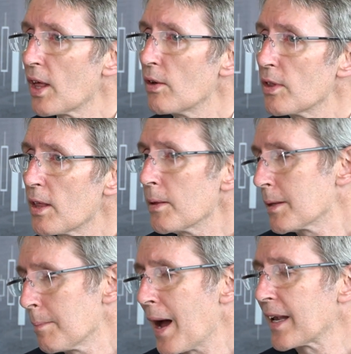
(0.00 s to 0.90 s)

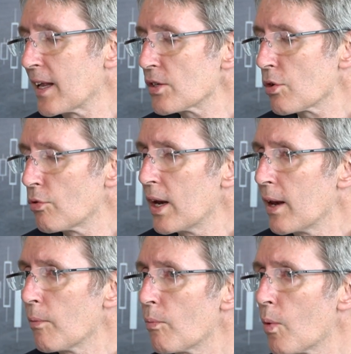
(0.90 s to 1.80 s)
The magnets are
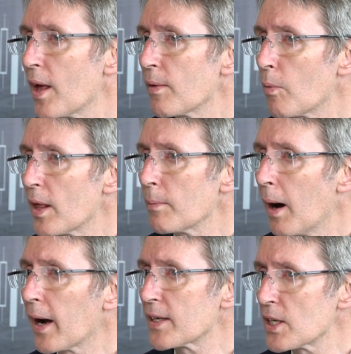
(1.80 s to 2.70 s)
really where the
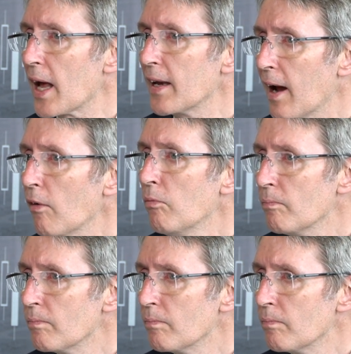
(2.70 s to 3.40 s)
market's at now.